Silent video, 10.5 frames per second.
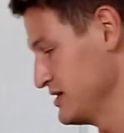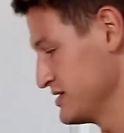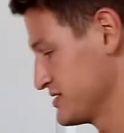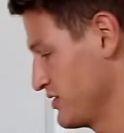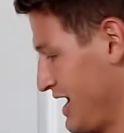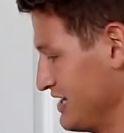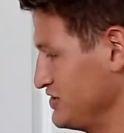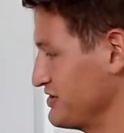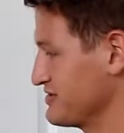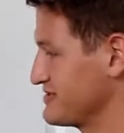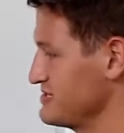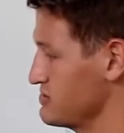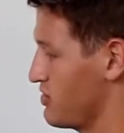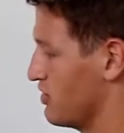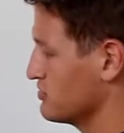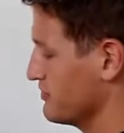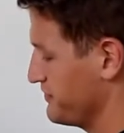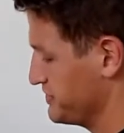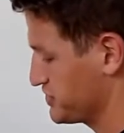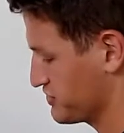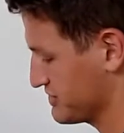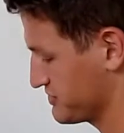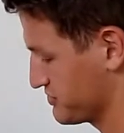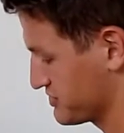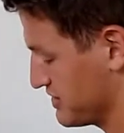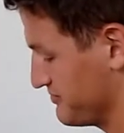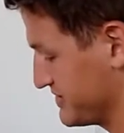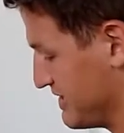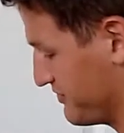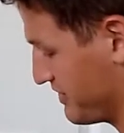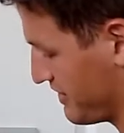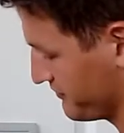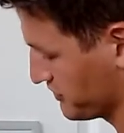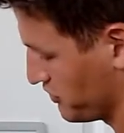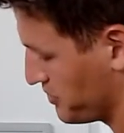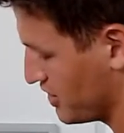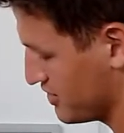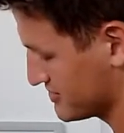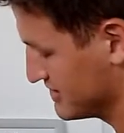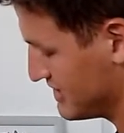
So as you can see, all of these stressors comes down, they have little balls,